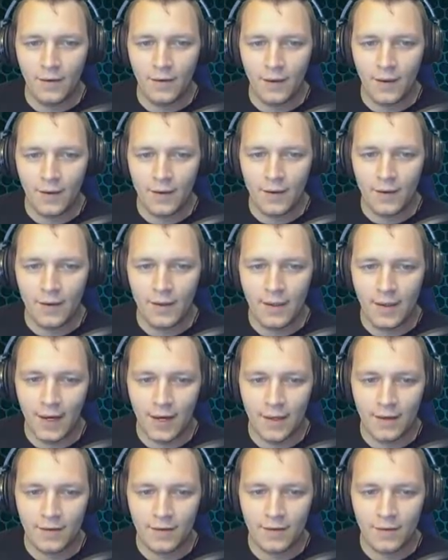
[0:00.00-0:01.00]
9
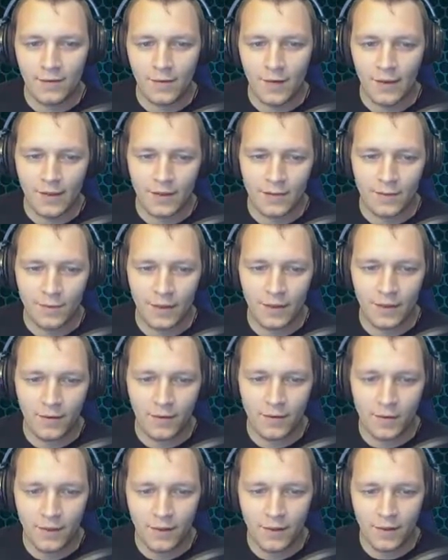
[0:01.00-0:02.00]
days to try and
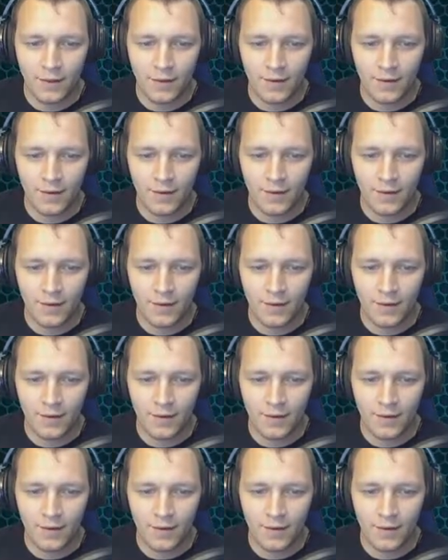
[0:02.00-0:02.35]
speed run it.